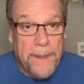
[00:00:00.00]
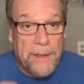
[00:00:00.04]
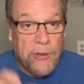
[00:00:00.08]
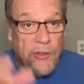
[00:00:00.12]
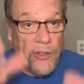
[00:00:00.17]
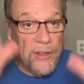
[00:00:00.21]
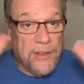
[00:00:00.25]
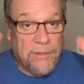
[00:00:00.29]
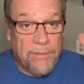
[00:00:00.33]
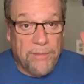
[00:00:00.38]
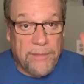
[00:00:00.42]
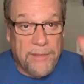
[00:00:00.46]

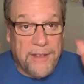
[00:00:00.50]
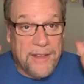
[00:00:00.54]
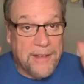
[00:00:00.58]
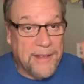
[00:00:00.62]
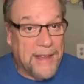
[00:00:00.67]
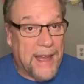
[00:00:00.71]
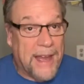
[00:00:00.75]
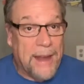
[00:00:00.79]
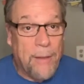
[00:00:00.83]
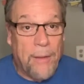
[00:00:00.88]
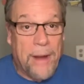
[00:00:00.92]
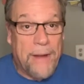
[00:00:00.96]
Just
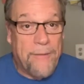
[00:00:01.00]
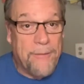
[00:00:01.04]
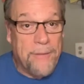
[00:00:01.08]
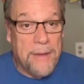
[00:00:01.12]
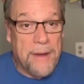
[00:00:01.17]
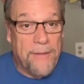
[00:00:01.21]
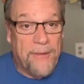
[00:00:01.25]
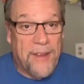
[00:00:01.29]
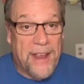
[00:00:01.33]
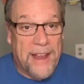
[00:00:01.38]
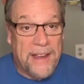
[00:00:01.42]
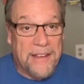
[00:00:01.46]
stay away from
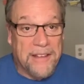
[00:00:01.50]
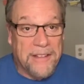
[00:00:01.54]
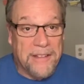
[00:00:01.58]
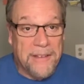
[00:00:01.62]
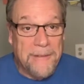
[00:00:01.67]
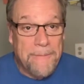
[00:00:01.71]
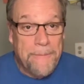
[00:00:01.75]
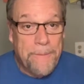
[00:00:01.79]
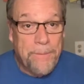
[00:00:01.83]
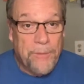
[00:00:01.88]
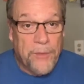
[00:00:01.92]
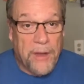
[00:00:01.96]
your face,
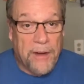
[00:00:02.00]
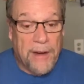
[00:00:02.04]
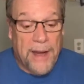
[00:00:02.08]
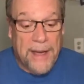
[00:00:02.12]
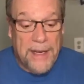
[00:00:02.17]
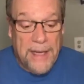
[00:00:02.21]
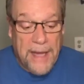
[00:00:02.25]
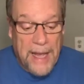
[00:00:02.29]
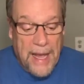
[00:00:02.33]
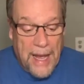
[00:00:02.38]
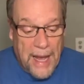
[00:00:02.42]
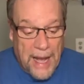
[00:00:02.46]
all
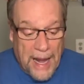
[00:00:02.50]
right?